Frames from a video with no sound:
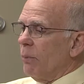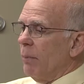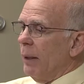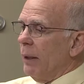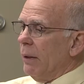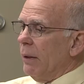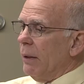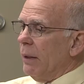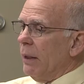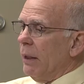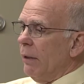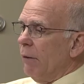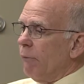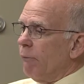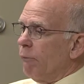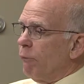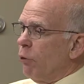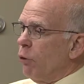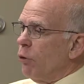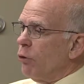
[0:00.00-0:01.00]
But in the
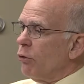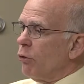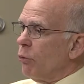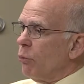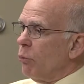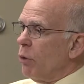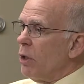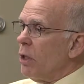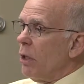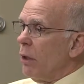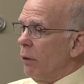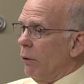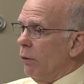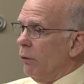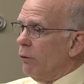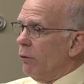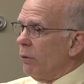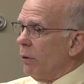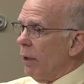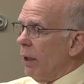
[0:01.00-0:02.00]
first 3
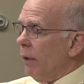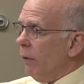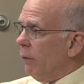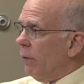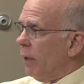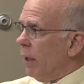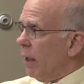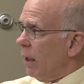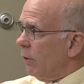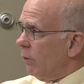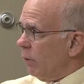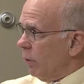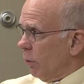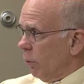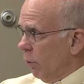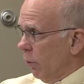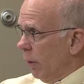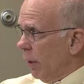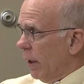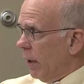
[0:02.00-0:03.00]
years under the
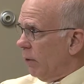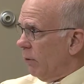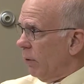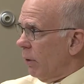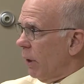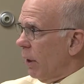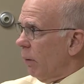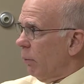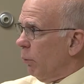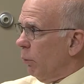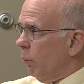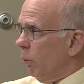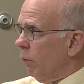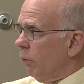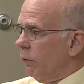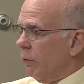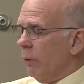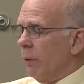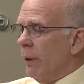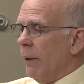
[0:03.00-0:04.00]
current ACA
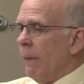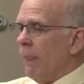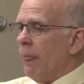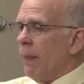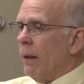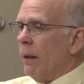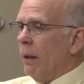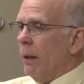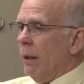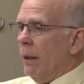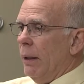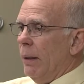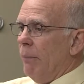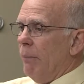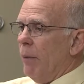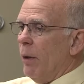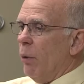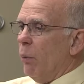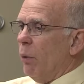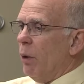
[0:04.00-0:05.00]
rules,
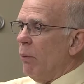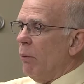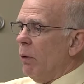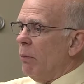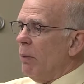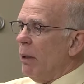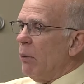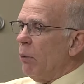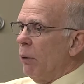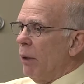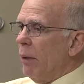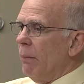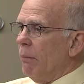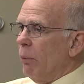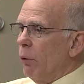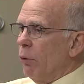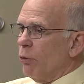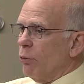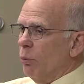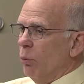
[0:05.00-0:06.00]
we would be
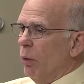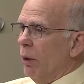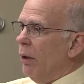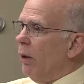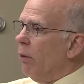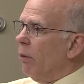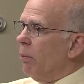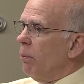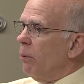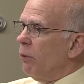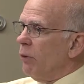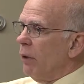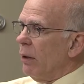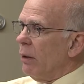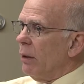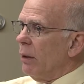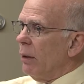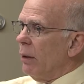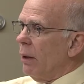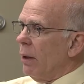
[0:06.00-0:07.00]
reimbursed
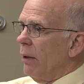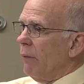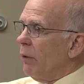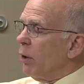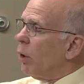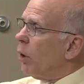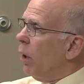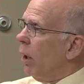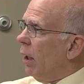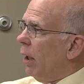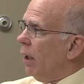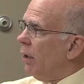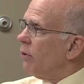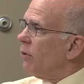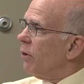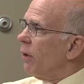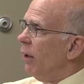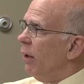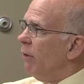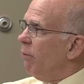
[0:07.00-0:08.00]
100% of the
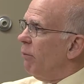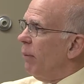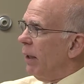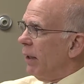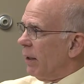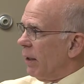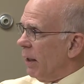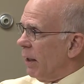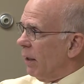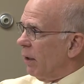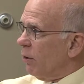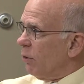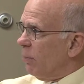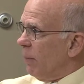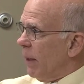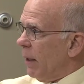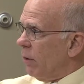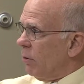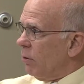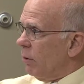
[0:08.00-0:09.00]
cost of Medicaid
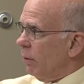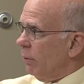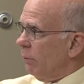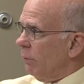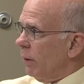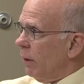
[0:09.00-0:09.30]
expansion.